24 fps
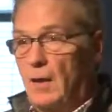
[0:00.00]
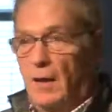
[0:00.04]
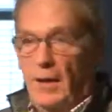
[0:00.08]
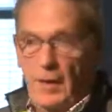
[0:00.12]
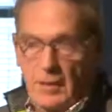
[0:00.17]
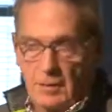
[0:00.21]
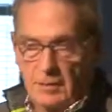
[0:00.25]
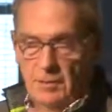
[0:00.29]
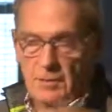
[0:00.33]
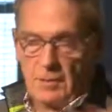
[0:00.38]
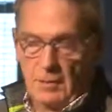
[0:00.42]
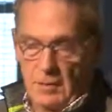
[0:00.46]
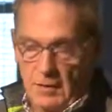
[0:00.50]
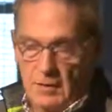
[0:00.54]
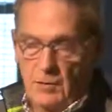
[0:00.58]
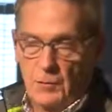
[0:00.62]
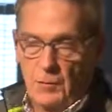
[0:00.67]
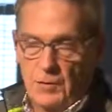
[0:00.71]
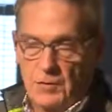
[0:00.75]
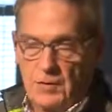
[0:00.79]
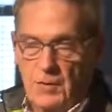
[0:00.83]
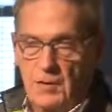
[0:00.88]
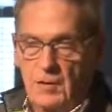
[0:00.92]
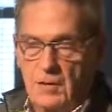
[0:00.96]
And
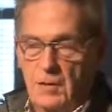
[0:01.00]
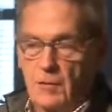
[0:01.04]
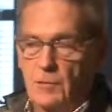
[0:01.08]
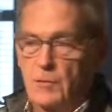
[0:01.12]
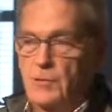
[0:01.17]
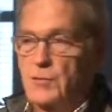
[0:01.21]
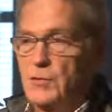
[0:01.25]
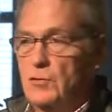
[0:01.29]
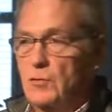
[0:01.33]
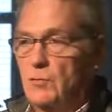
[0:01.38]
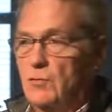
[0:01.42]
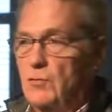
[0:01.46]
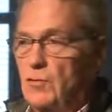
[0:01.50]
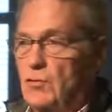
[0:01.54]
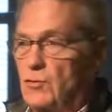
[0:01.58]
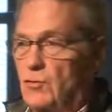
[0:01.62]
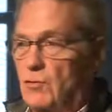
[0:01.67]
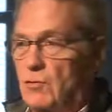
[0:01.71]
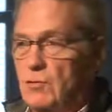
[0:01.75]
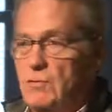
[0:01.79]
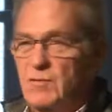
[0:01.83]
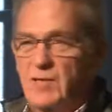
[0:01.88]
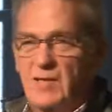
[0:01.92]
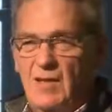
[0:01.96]
anyway, to cut a long story
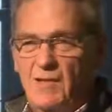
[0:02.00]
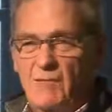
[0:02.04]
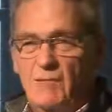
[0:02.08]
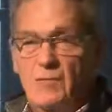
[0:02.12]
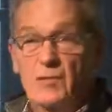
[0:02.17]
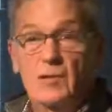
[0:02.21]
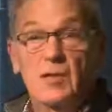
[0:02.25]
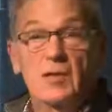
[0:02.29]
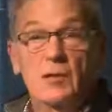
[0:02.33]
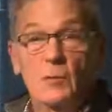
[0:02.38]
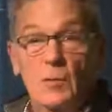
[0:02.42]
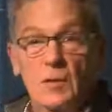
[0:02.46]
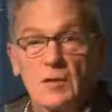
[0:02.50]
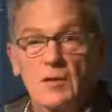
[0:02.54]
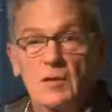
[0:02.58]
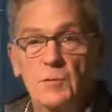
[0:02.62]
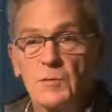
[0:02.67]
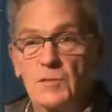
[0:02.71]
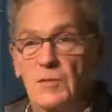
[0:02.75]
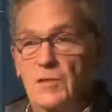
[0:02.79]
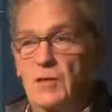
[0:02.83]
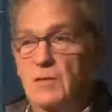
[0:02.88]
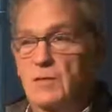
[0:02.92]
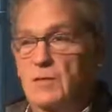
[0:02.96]
short, seventy to eighty
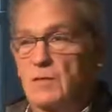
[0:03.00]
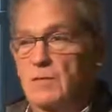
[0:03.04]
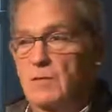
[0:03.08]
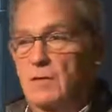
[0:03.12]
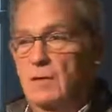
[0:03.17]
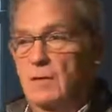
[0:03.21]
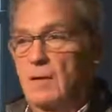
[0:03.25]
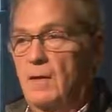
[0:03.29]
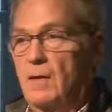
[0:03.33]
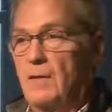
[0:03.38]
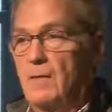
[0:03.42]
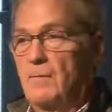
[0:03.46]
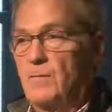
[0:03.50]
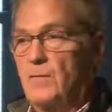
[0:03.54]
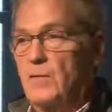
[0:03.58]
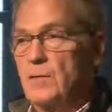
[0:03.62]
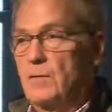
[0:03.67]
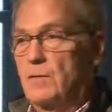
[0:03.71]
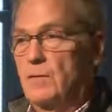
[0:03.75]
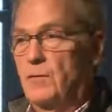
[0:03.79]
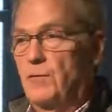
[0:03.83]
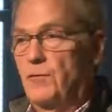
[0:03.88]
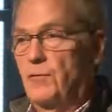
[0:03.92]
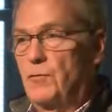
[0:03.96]
percent of the,
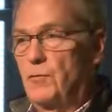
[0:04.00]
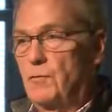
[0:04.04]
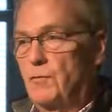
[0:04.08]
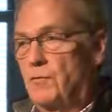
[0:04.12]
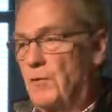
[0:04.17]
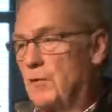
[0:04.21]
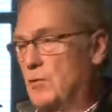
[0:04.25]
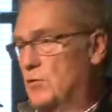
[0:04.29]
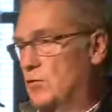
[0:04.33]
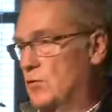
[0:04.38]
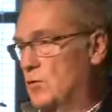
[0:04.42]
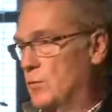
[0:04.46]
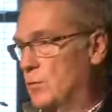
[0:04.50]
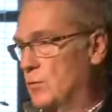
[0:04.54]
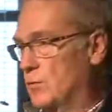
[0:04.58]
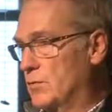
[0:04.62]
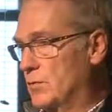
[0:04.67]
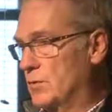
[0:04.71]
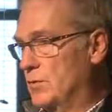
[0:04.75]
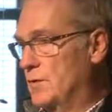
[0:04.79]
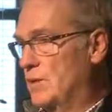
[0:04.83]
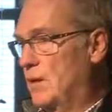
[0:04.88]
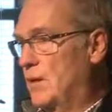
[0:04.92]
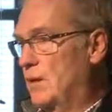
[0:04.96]
the fruit,
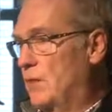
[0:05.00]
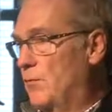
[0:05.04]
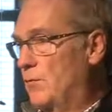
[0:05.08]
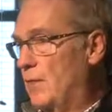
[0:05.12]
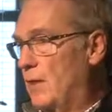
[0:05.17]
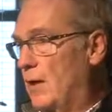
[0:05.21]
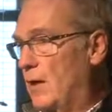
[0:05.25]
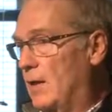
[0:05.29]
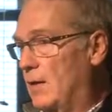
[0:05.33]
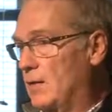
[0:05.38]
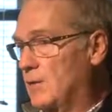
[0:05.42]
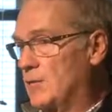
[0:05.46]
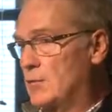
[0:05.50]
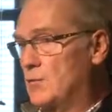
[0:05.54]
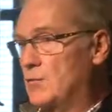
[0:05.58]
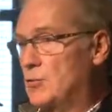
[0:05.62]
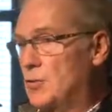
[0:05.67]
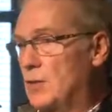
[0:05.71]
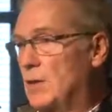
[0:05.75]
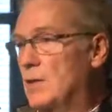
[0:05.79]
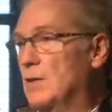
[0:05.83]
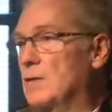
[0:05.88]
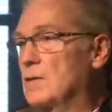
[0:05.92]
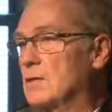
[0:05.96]
vegetables, dairy, eggs,
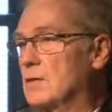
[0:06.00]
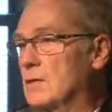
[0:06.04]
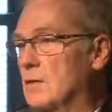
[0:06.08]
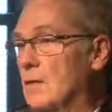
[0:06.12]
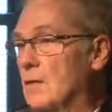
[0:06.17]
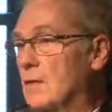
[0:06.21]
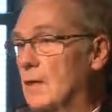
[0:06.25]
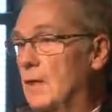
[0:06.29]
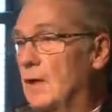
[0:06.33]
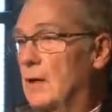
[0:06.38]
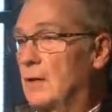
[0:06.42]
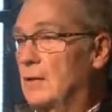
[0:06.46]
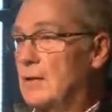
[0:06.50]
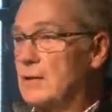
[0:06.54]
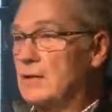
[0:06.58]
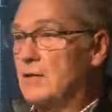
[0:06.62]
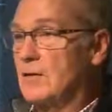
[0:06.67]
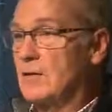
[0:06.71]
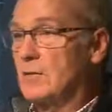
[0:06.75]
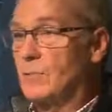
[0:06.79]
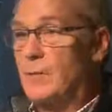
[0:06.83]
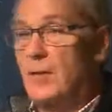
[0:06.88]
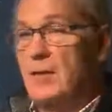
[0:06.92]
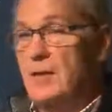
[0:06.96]
and chickens
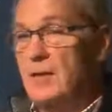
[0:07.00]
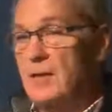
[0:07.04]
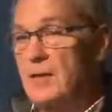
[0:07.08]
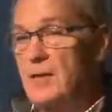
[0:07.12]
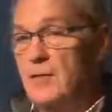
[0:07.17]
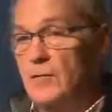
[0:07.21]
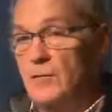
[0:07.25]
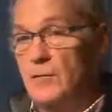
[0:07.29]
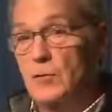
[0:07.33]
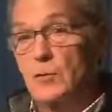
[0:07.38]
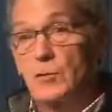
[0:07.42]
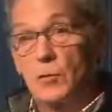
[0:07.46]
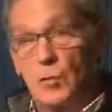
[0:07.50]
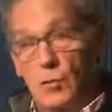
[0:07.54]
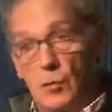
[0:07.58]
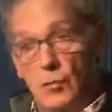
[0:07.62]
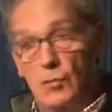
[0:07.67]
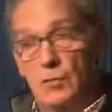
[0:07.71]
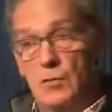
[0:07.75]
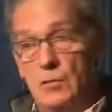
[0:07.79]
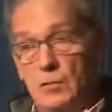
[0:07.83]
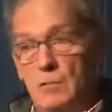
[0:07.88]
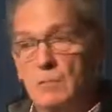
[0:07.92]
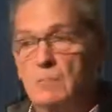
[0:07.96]
eaten by Cleveland
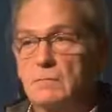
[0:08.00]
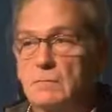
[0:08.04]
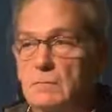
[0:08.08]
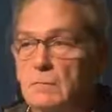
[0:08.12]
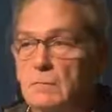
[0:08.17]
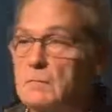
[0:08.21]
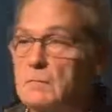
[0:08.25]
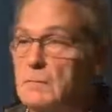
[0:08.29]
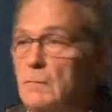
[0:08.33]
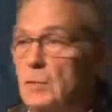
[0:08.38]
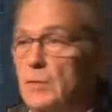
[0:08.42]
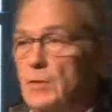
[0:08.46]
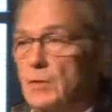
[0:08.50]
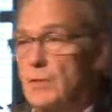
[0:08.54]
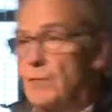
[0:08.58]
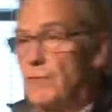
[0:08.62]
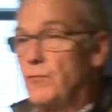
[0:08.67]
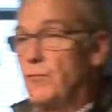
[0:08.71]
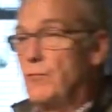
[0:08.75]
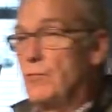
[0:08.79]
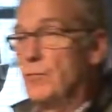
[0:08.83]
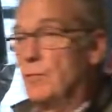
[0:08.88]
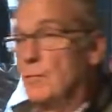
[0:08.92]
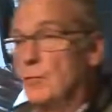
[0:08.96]
could, with a
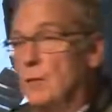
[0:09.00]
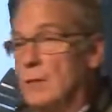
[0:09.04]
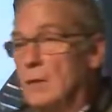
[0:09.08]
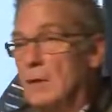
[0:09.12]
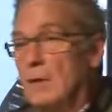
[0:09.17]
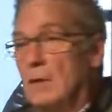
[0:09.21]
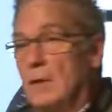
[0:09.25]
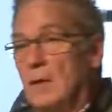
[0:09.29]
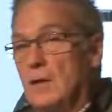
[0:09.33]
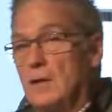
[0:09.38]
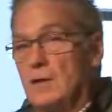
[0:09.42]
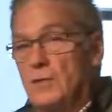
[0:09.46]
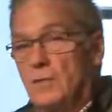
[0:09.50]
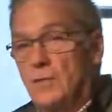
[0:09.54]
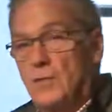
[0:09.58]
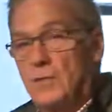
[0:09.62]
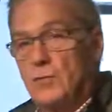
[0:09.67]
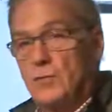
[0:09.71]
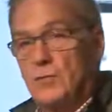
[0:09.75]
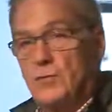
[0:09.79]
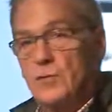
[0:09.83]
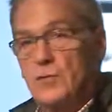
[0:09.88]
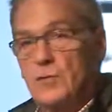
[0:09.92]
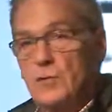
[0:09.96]
few
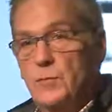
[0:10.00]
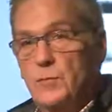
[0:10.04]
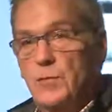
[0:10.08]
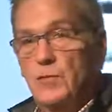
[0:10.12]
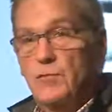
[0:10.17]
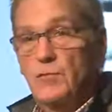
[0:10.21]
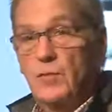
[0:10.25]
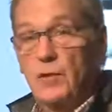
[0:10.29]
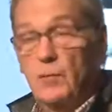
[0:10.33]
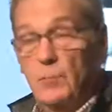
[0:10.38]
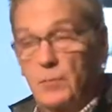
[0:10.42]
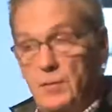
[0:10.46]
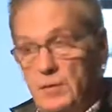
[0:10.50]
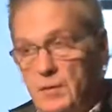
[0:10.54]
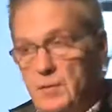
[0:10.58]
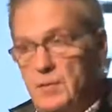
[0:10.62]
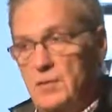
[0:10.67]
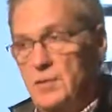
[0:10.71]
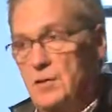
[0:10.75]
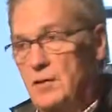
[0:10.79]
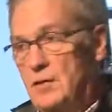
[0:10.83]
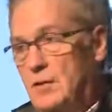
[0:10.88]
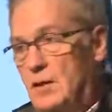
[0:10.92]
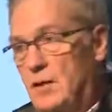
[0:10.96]
interventions, be grown within
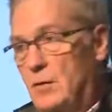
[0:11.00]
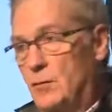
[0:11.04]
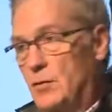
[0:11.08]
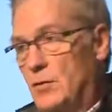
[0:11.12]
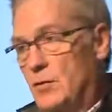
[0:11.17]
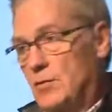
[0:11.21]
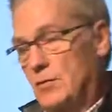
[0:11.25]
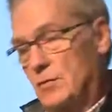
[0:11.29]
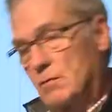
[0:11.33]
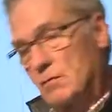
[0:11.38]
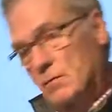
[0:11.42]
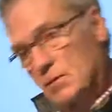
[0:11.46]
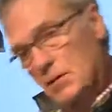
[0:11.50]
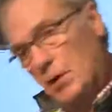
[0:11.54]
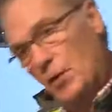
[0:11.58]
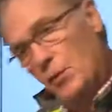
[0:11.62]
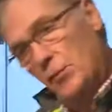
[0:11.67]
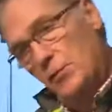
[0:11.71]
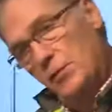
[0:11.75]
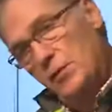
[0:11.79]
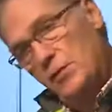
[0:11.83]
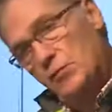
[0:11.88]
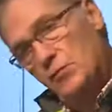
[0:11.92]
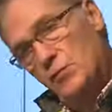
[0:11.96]
the city limits, and
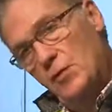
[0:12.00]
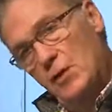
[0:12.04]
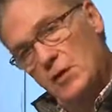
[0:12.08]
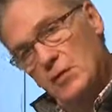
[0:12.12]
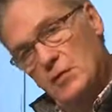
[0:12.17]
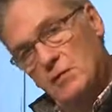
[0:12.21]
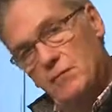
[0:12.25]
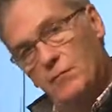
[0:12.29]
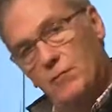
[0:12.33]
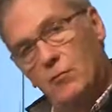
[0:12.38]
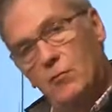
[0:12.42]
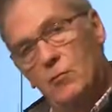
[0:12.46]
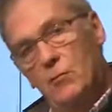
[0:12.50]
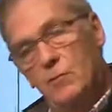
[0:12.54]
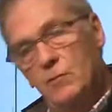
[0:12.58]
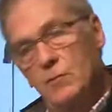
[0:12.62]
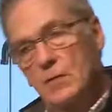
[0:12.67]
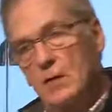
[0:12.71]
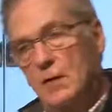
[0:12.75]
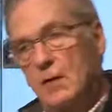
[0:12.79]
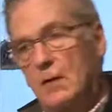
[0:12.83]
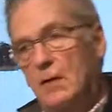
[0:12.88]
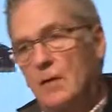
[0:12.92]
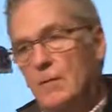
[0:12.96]
totally
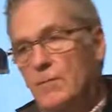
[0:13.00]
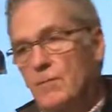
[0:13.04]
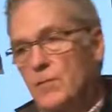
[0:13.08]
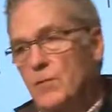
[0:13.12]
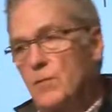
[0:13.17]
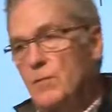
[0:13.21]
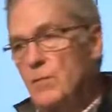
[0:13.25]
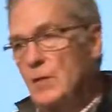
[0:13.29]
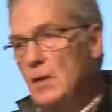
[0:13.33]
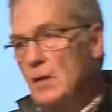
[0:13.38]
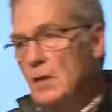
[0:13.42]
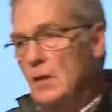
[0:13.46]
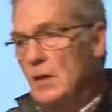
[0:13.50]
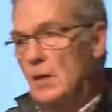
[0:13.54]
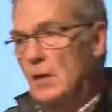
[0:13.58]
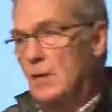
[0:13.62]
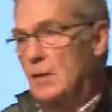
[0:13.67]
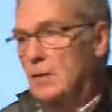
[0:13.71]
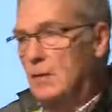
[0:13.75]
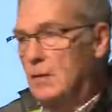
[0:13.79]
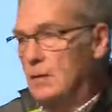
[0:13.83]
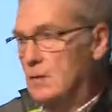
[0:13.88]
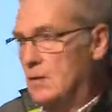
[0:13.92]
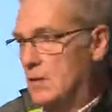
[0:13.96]
transformed the
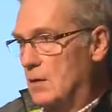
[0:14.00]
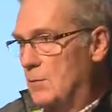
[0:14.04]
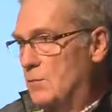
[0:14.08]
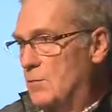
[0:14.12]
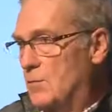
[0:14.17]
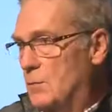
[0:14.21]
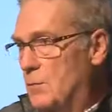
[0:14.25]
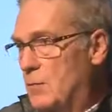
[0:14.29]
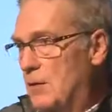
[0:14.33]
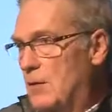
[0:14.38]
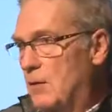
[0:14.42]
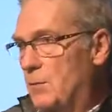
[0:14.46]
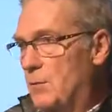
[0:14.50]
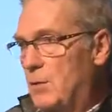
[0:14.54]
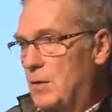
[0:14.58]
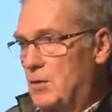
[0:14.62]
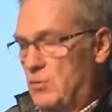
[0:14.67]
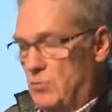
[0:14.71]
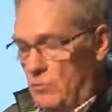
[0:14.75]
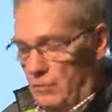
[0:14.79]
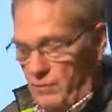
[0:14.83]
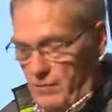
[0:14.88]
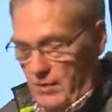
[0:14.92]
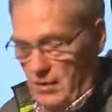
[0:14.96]
meaning in terms of the bigger
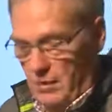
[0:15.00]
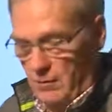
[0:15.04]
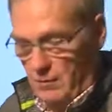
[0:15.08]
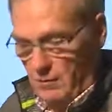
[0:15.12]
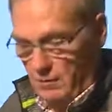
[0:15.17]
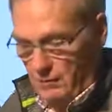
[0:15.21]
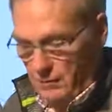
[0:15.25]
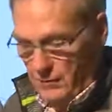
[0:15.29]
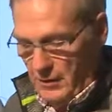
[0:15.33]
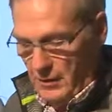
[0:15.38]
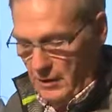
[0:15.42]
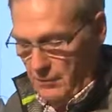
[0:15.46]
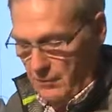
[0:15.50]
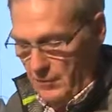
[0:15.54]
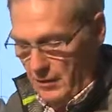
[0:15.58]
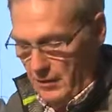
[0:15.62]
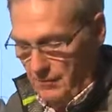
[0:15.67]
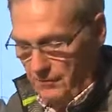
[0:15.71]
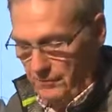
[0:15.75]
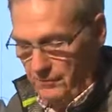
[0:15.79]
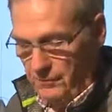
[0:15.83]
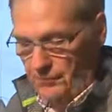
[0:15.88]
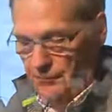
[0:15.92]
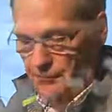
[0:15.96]
picture of urban
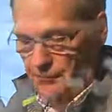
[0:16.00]
farming,